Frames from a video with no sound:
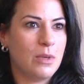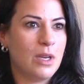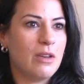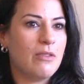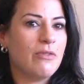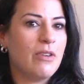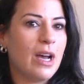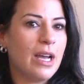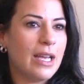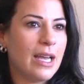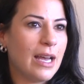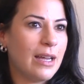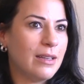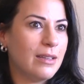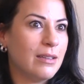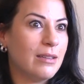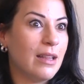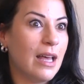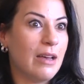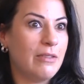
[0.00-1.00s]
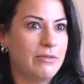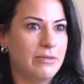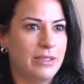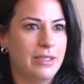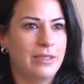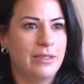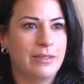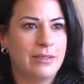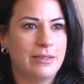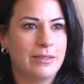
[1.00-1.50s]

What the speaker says: If I hadn't have left,